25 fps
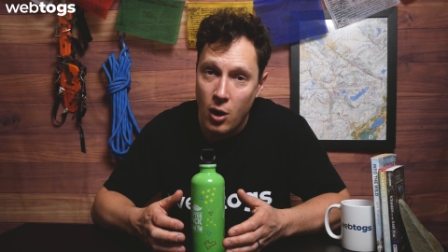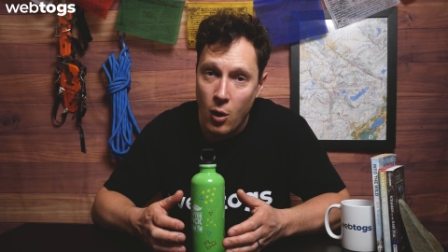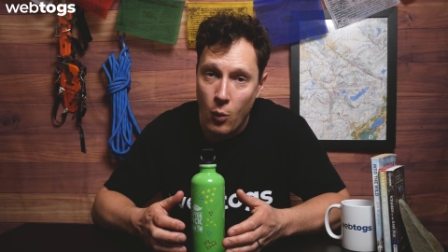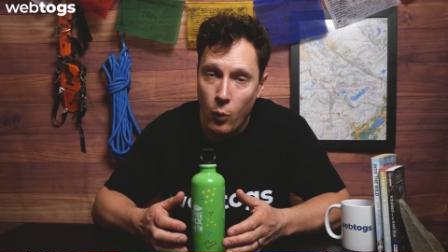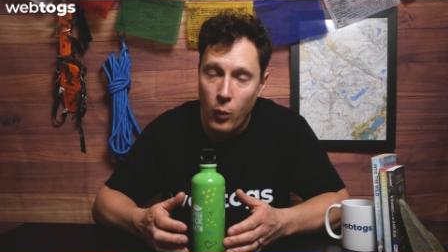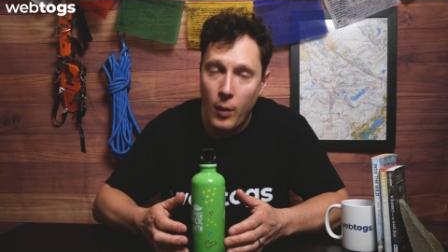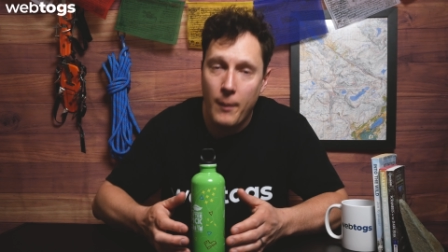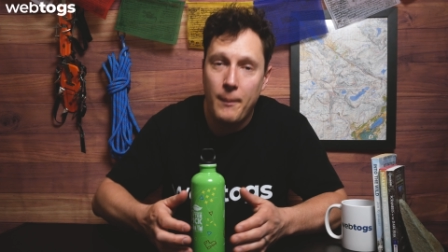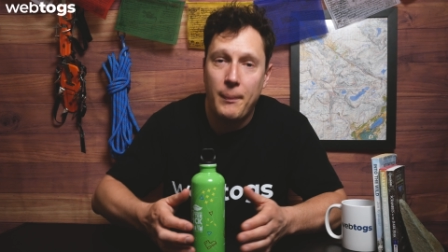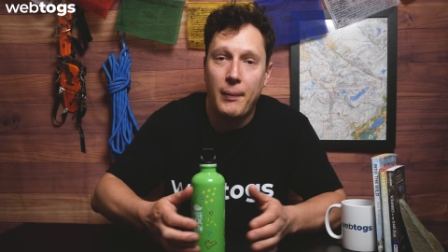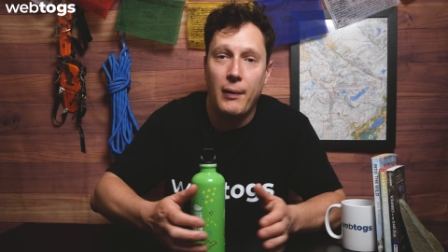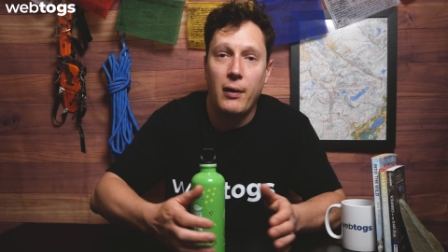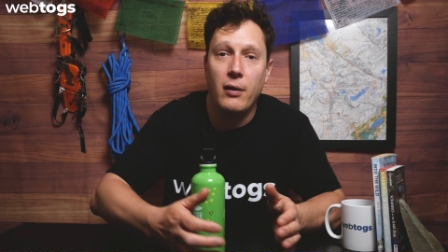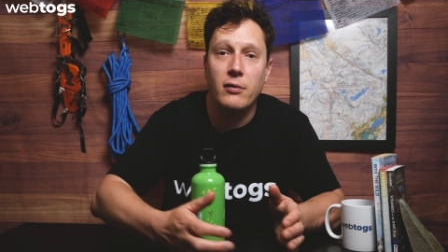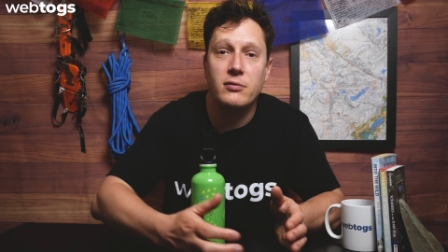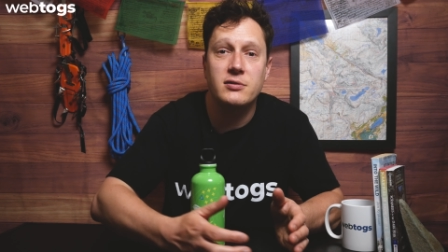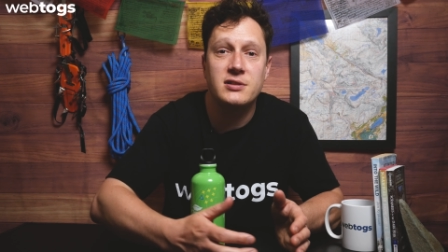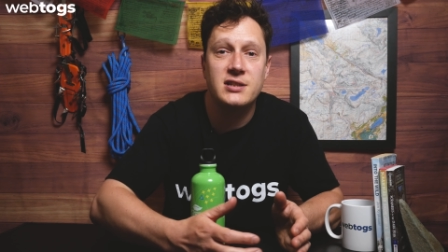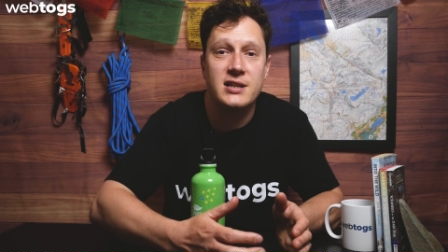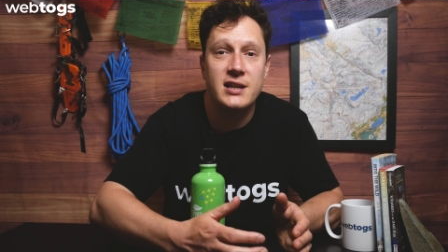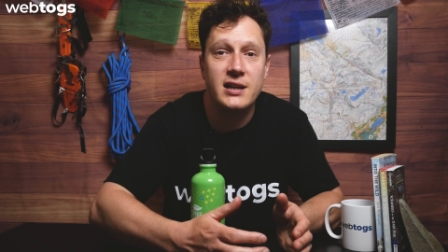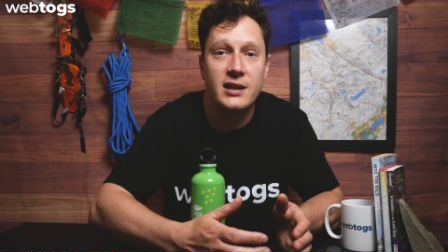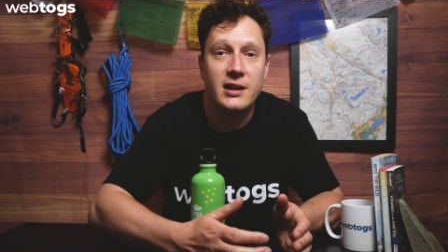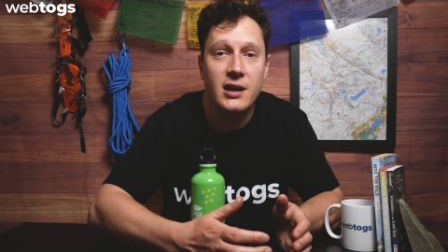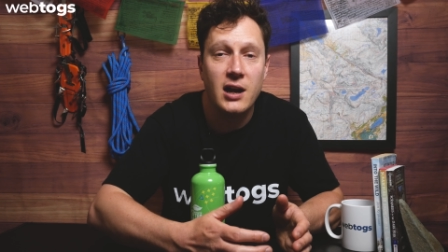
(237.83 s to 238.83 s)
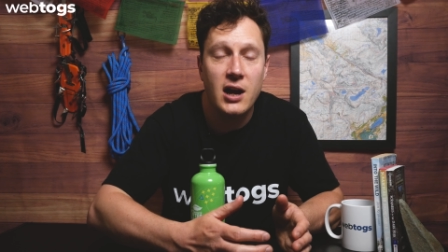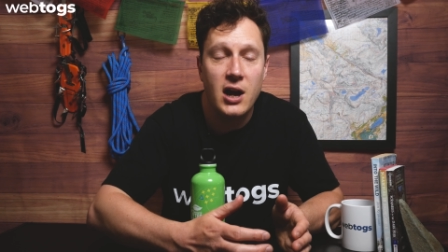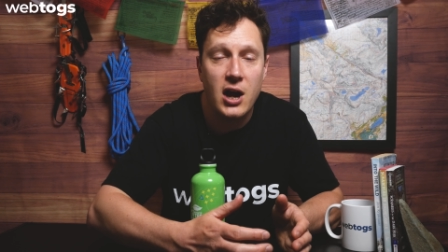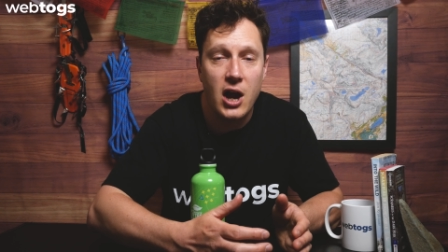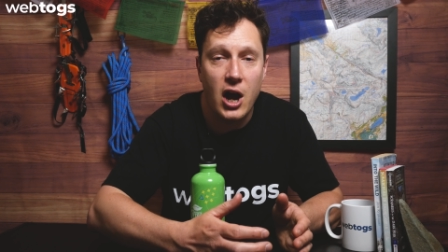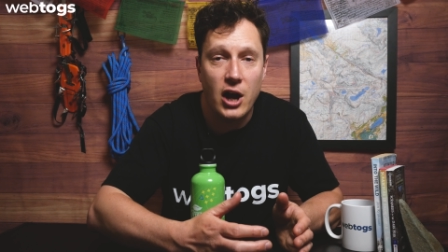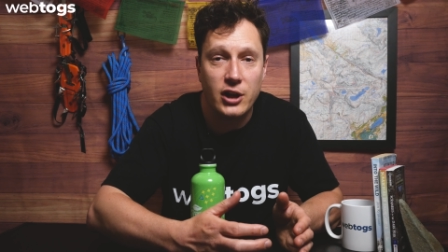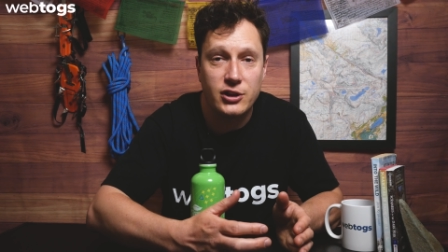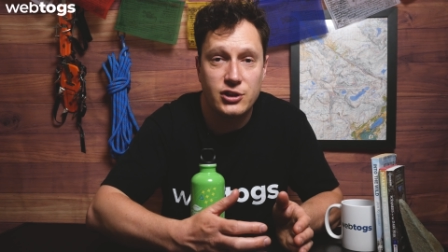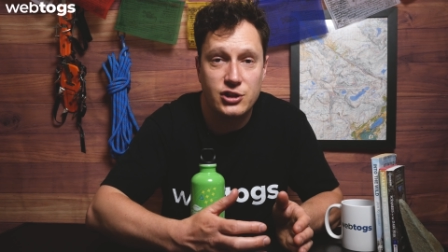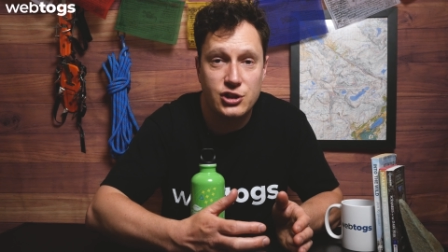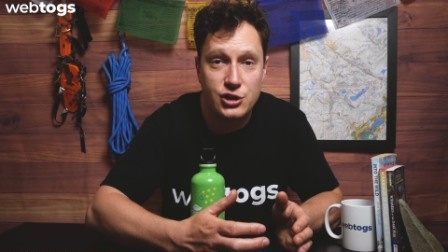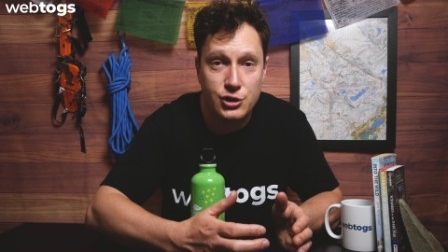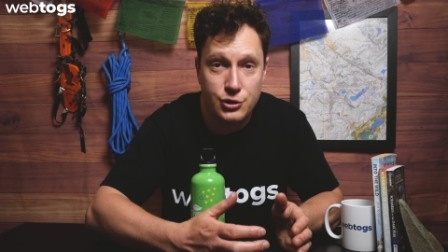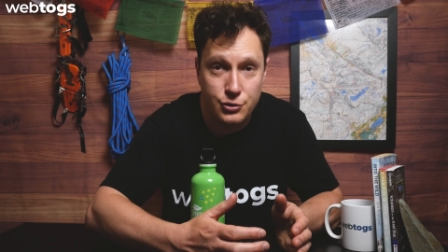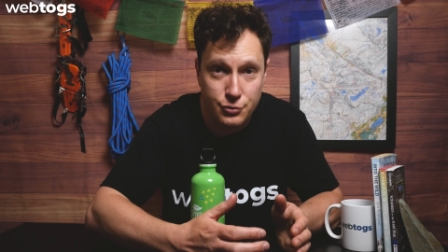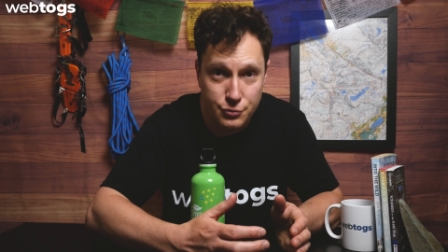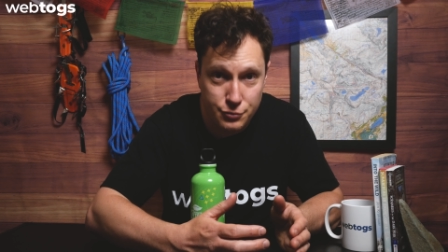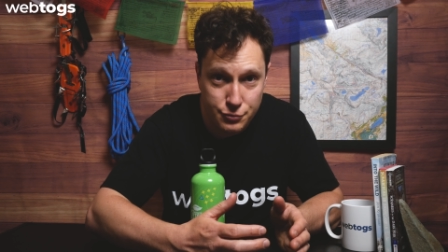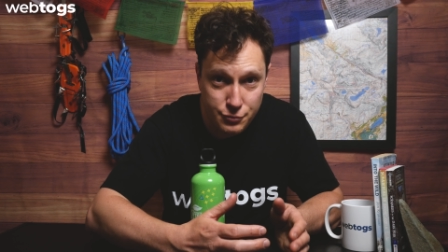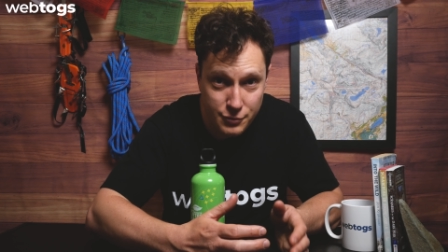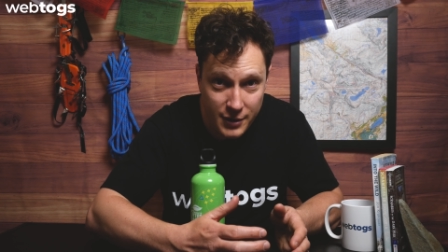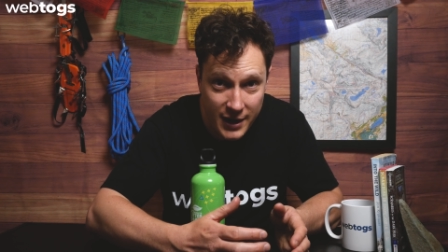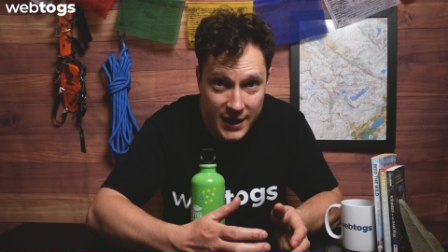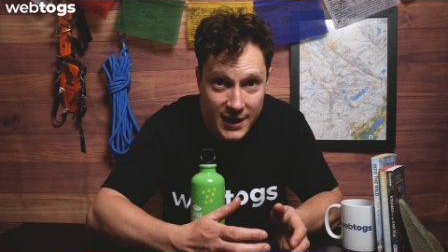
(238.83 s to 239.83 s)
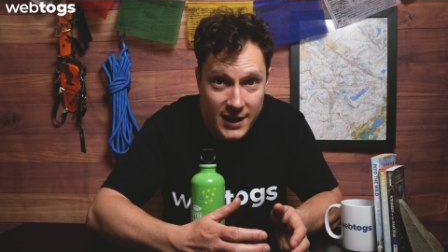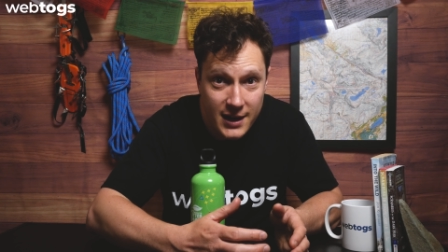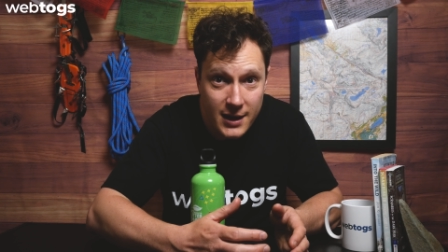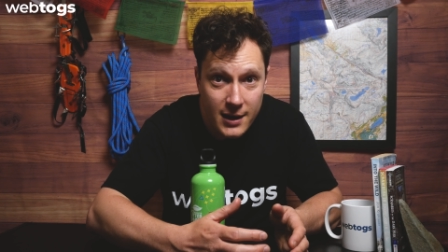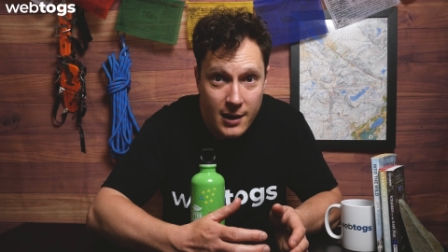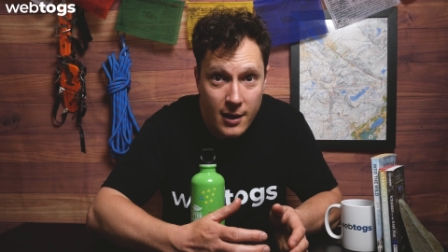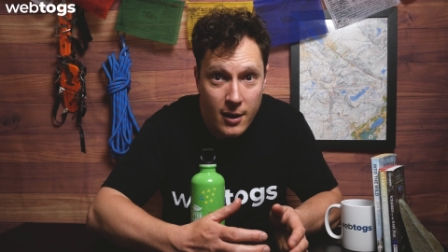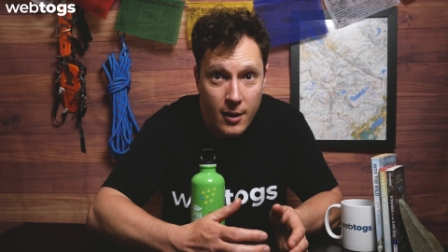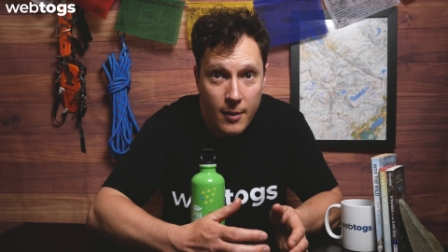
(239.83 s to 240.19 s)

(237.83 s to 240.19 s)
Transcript: We're planting a tree